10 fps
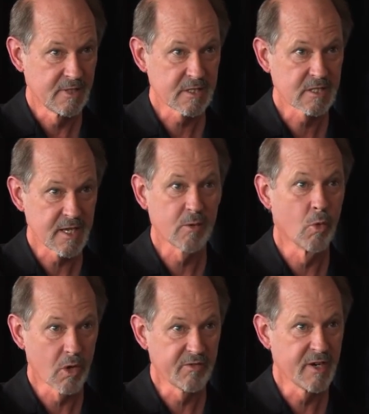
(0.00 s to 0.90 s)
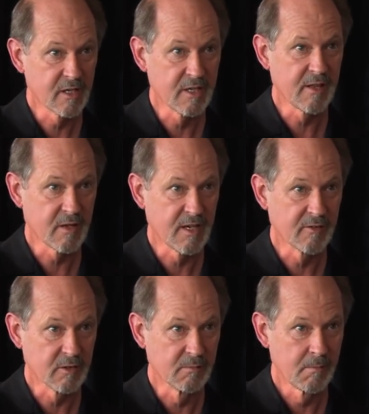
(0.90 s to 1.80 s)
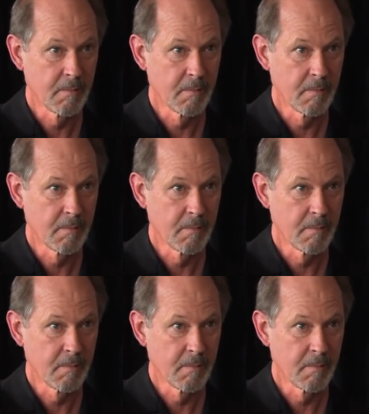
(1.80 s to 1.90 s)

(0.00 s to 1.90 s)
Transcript: This is like warfare at another level.